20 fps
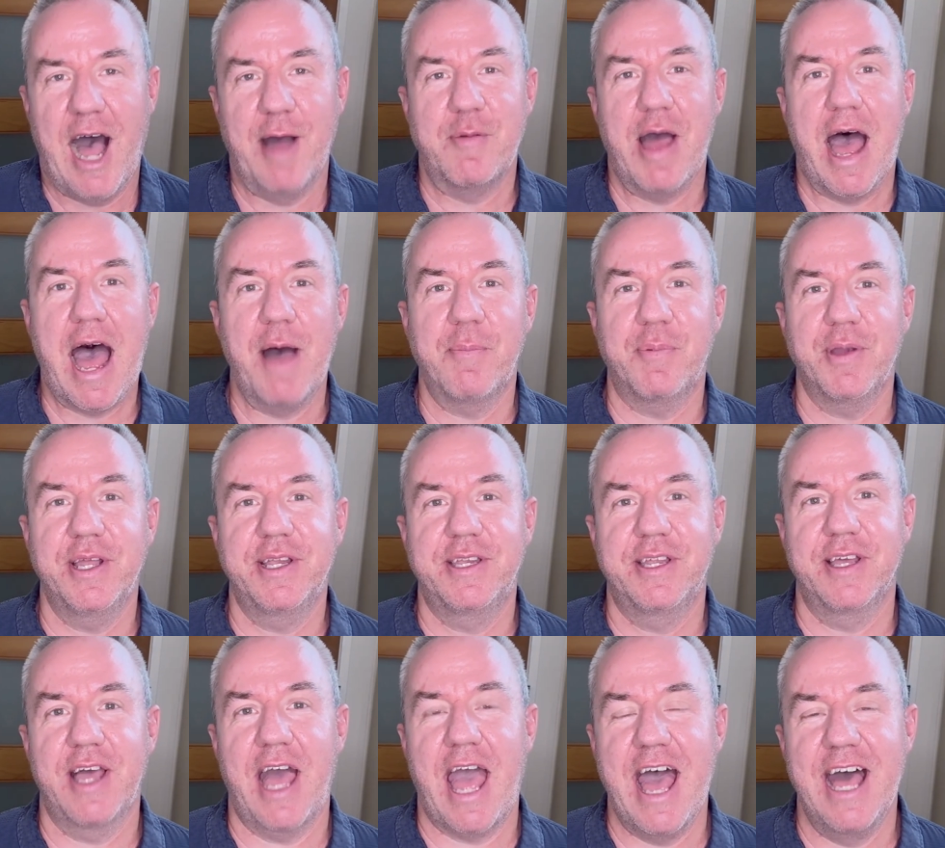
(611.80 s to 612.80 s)
I'm
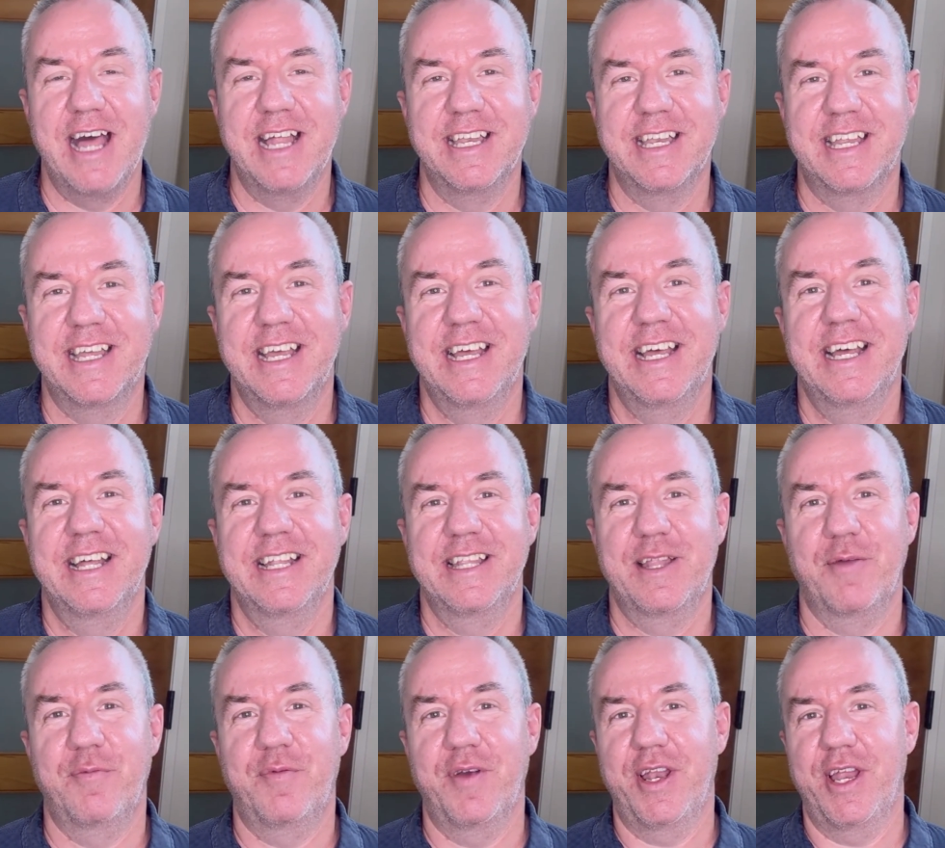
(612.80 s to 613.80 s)
happy to end
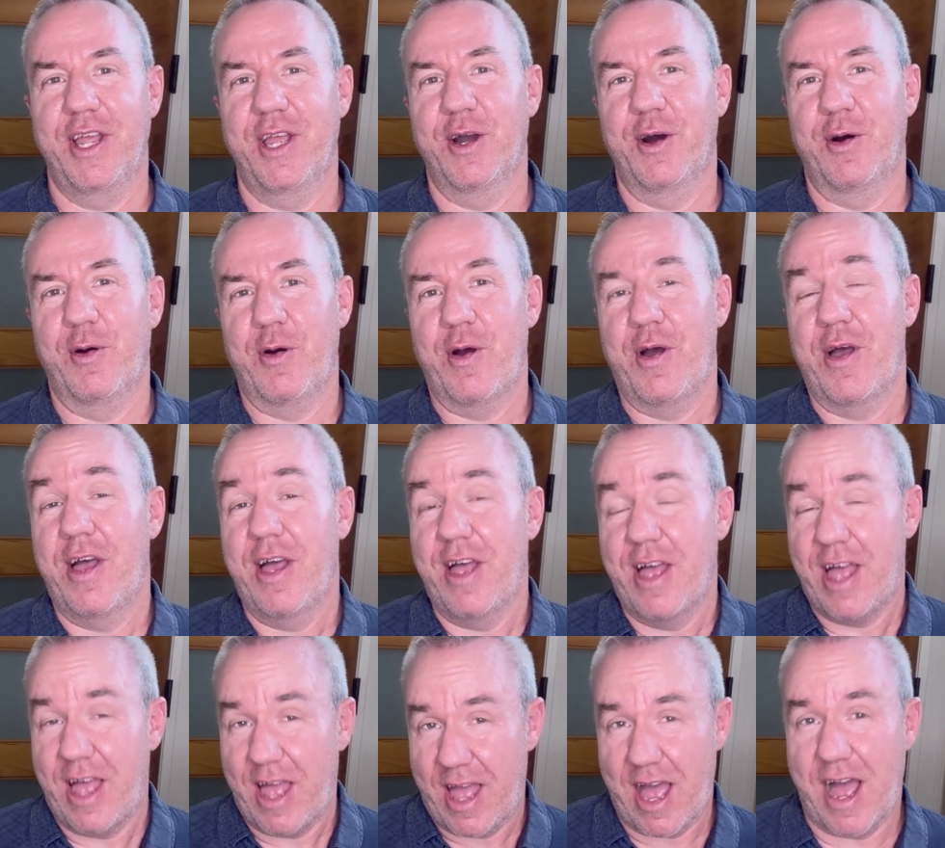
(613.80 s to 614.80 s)
the video
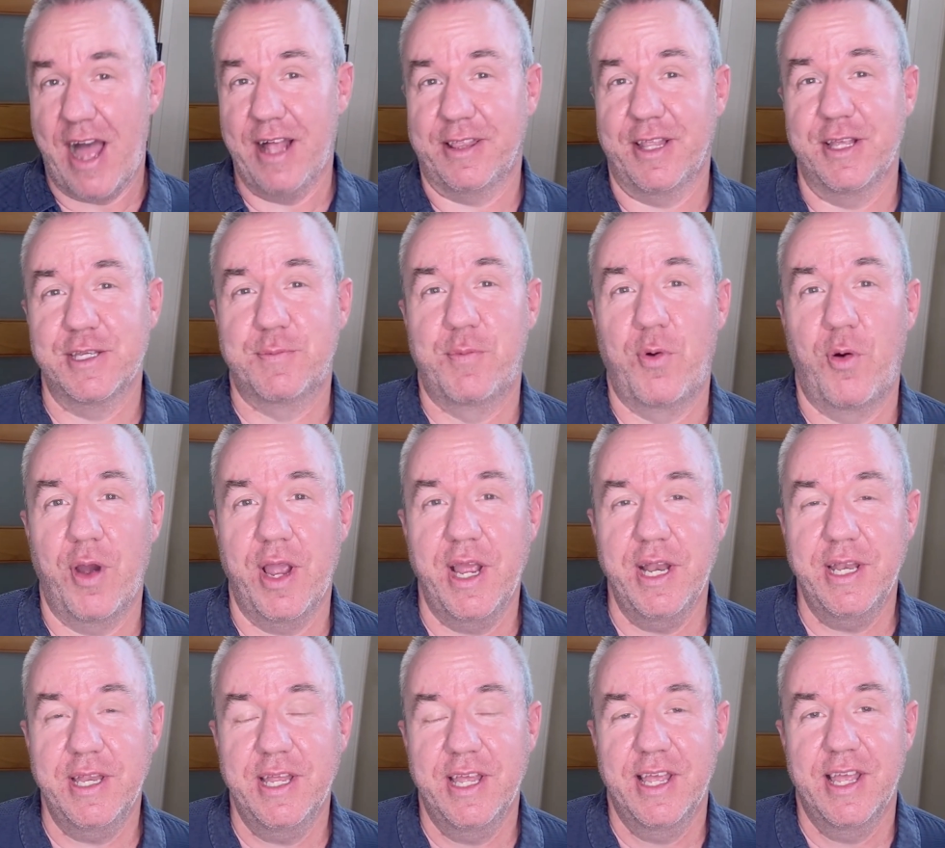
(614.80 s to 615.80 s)
at this
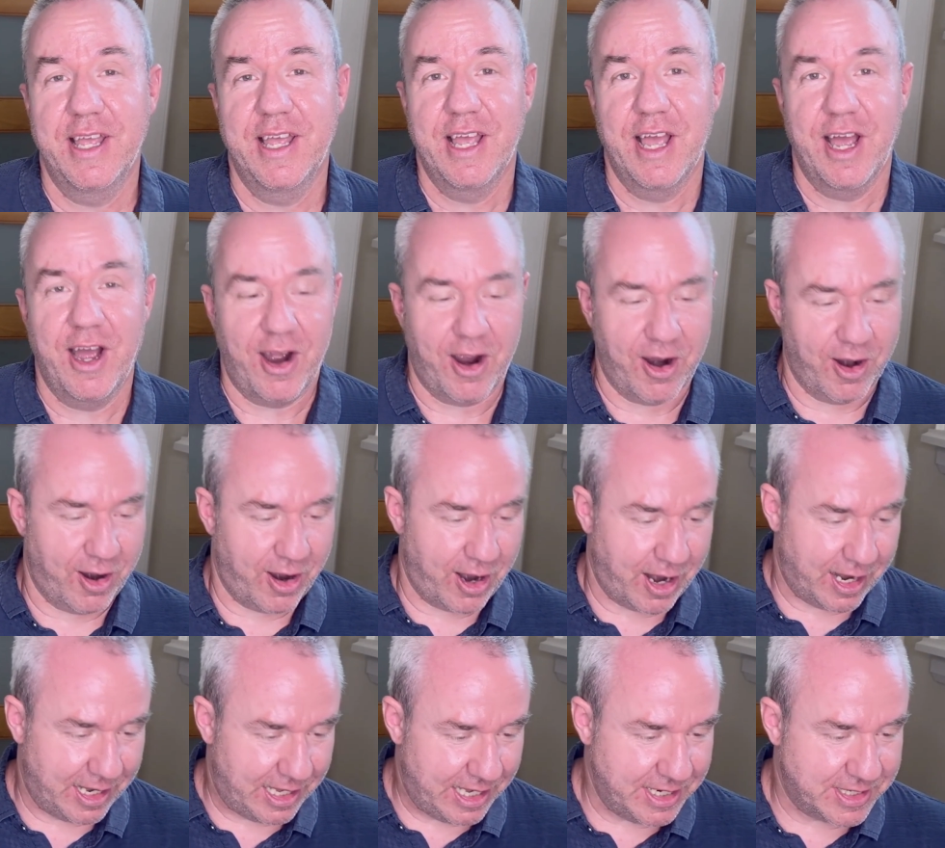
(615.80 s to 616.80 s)
point, or
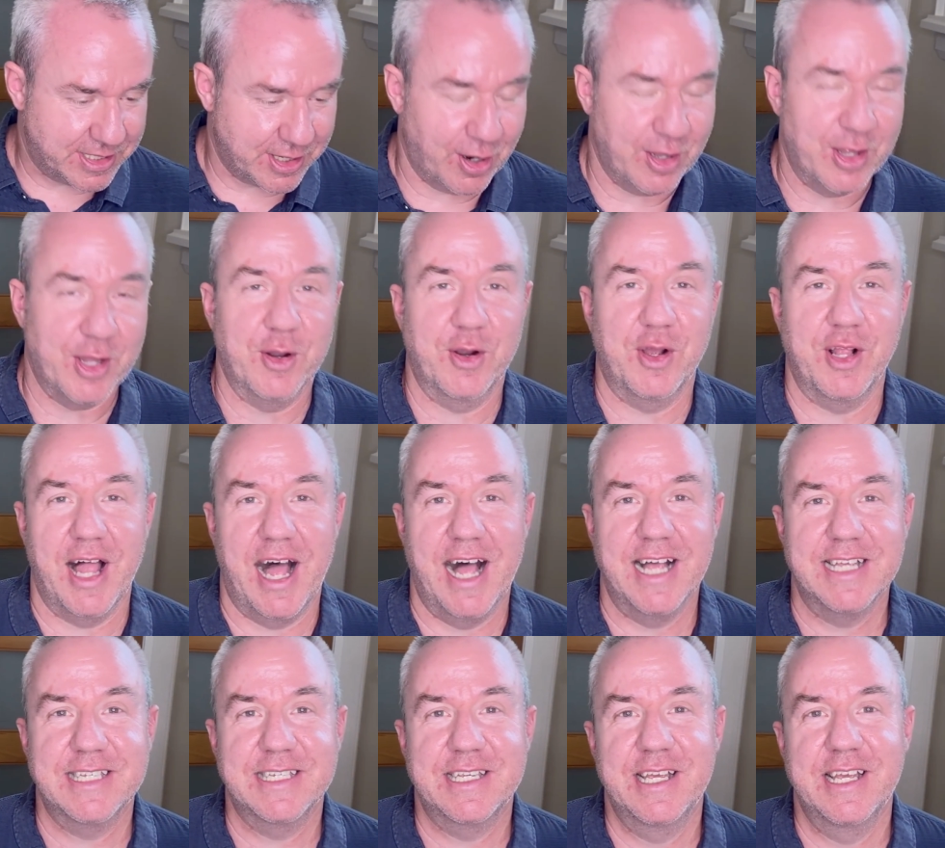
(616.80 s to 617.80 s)
at least our little
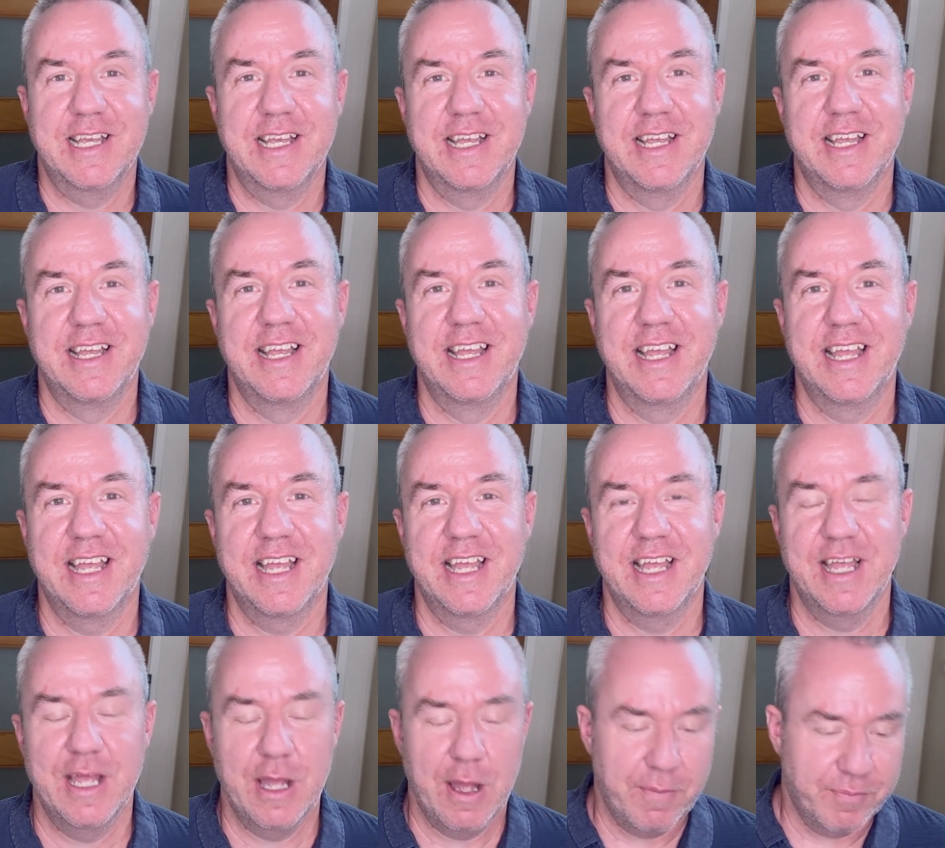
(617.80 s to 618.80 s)
class.
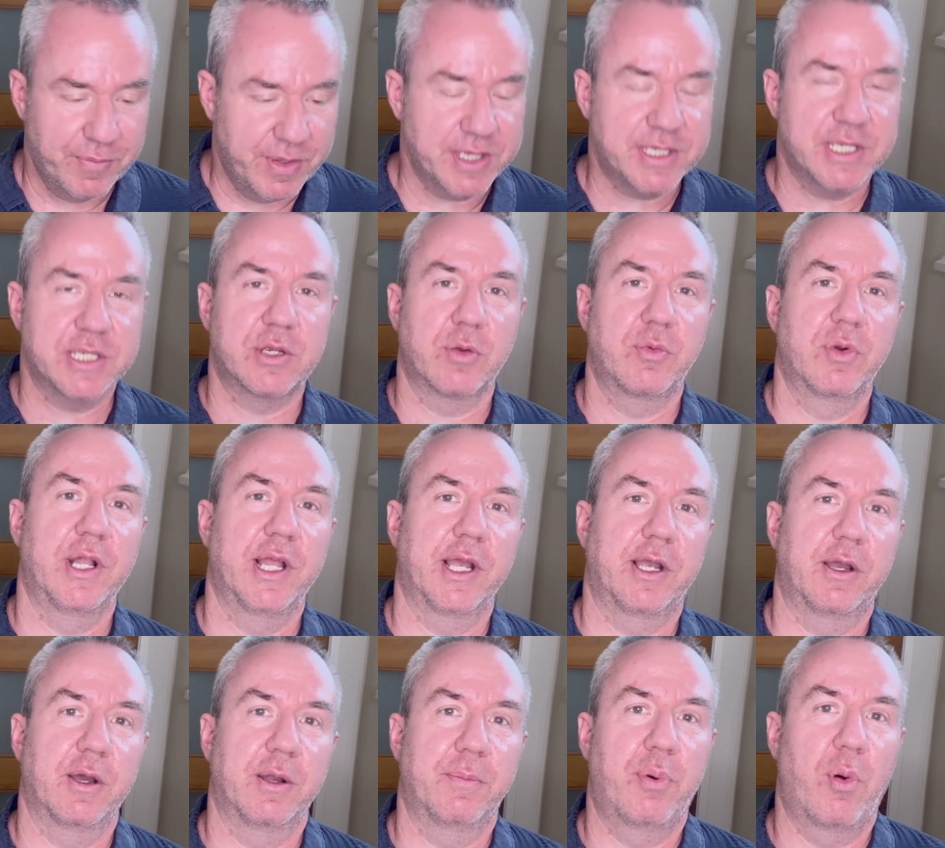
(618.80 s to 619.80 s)
This is a really
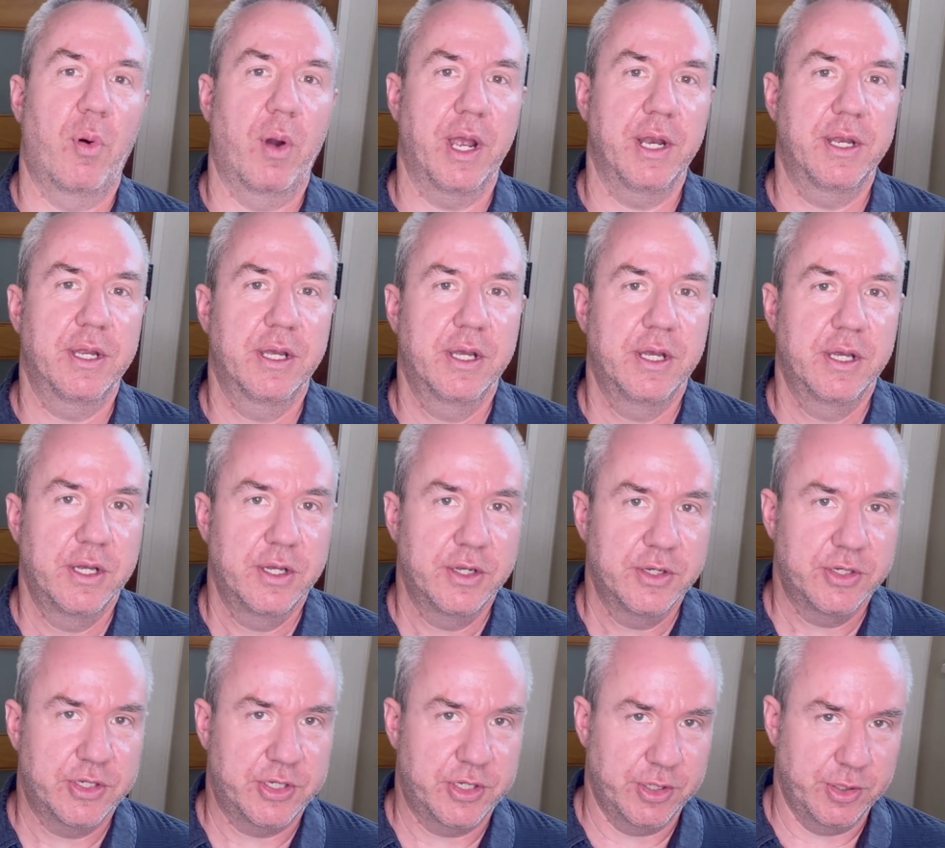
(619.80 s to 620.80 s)
good point
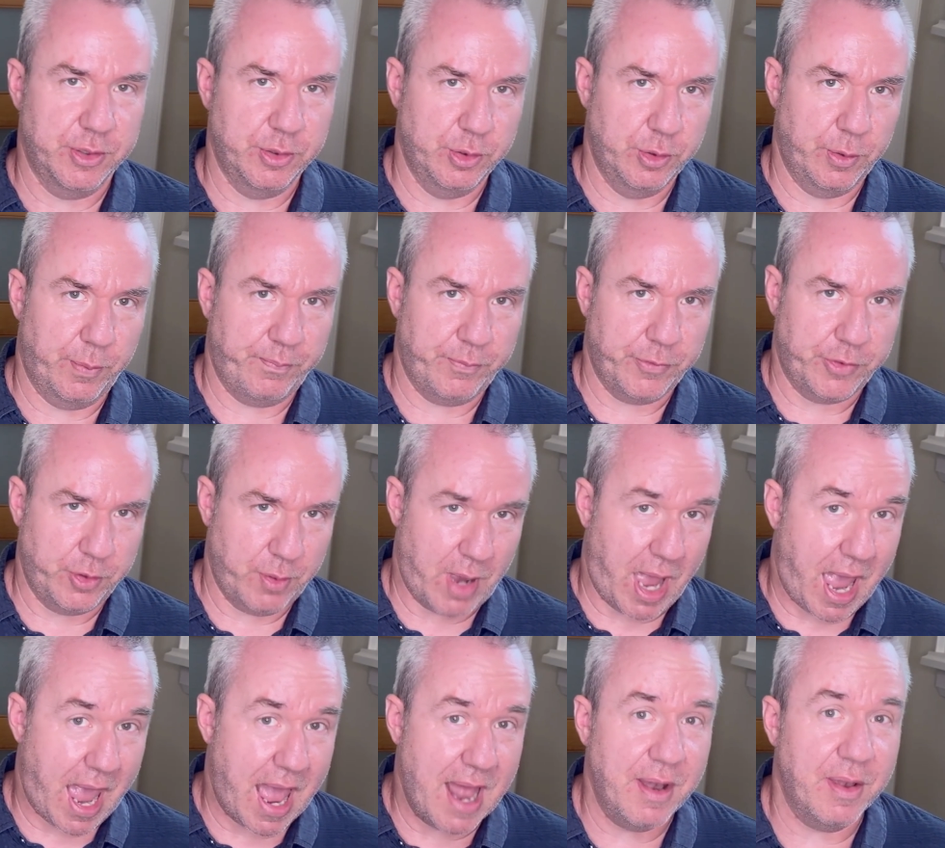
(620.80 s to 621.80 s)
to
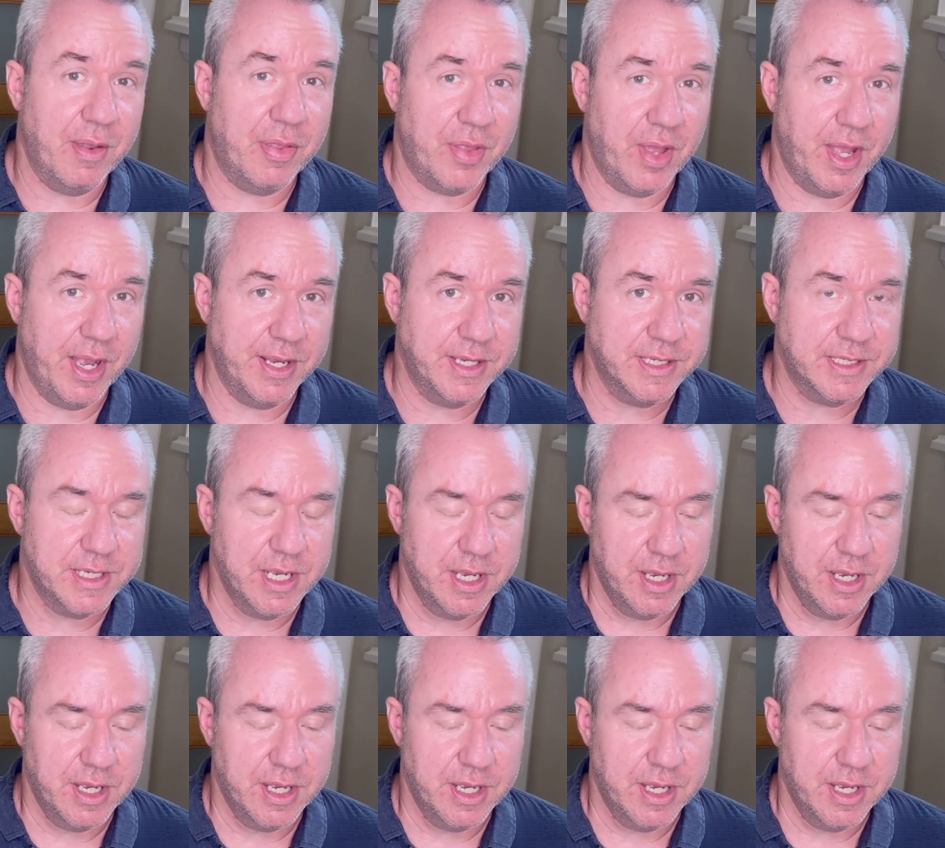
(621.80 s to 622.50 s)
end things